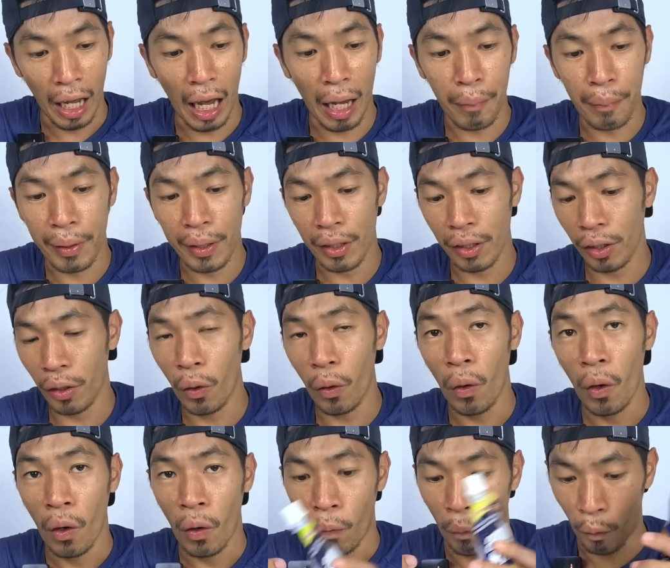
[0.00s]
Amino
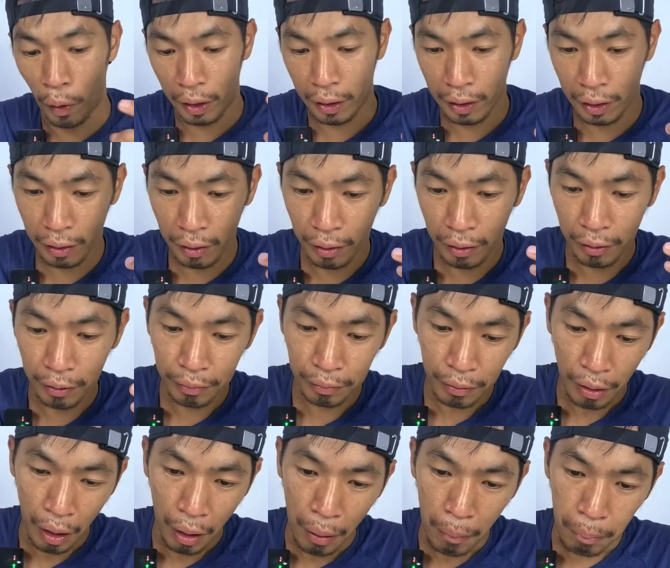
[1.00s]
Vital,
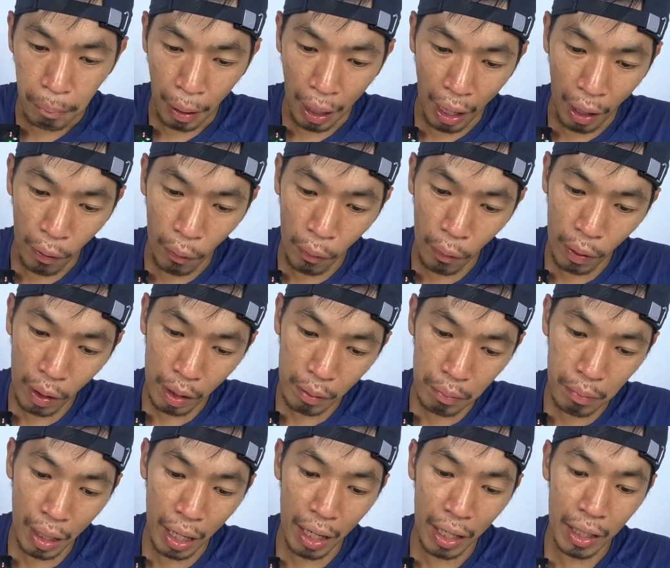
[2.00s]

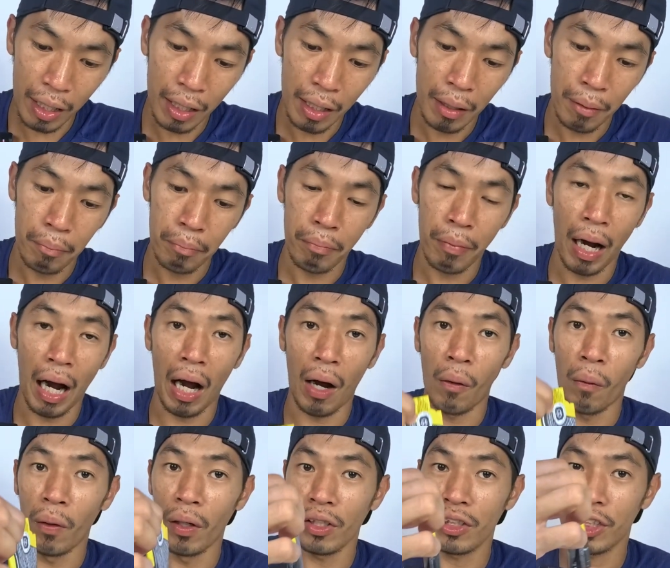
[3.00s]
Powerbar,
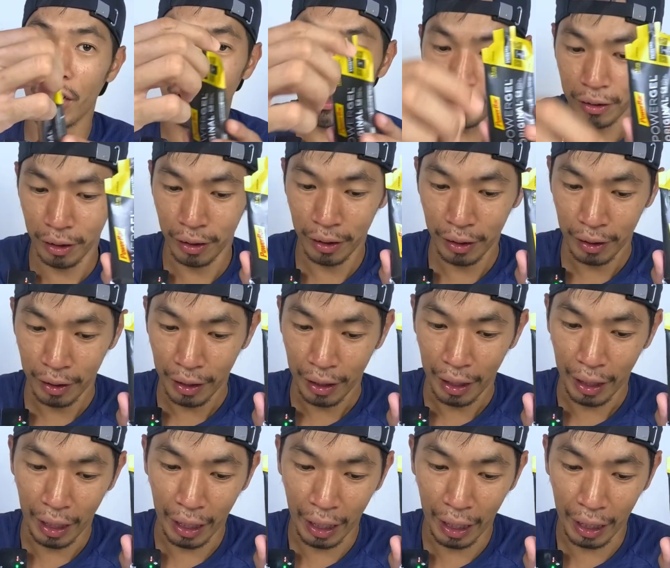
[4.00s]
Power Gel,
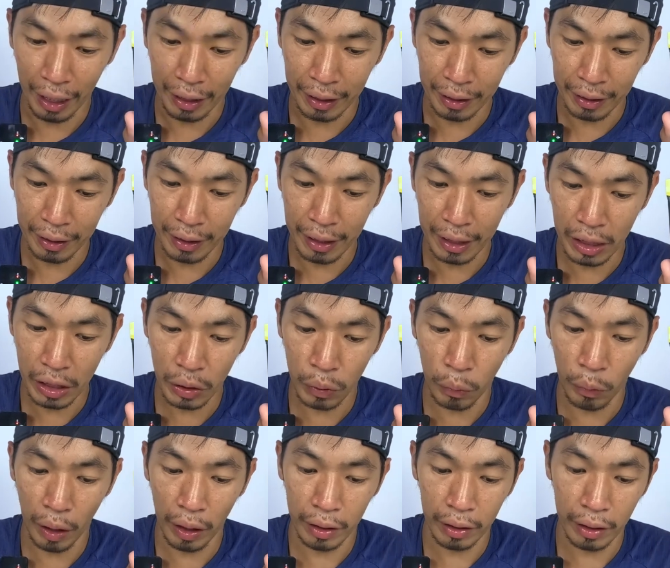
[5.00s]
and this
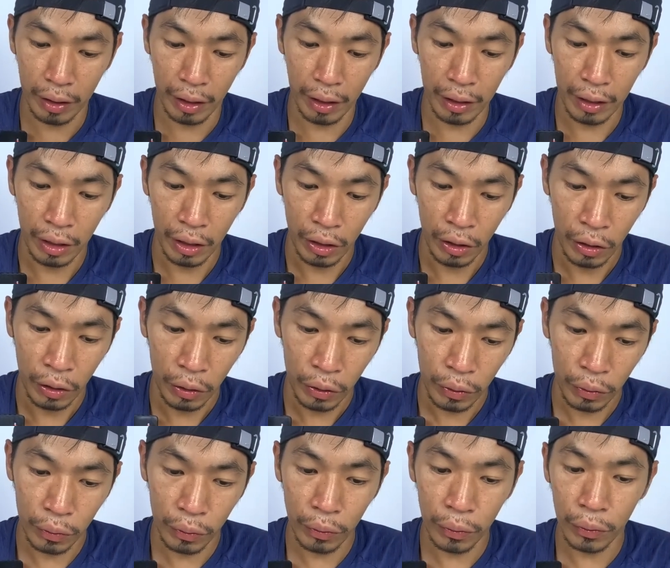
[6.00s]
one, the
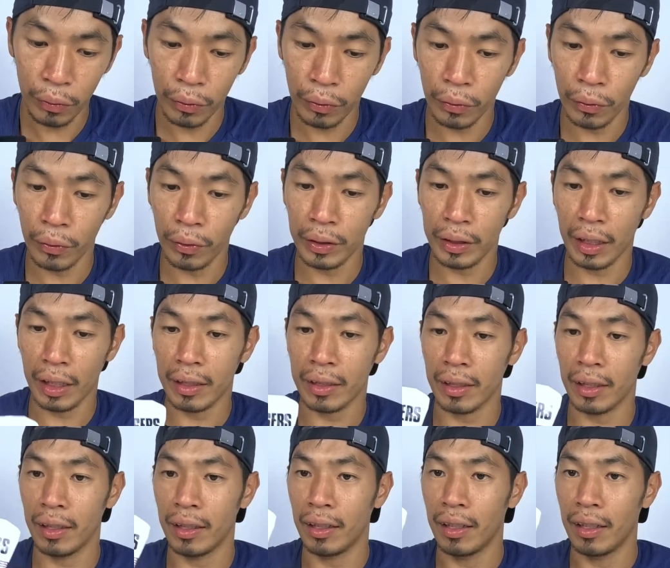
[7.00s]
226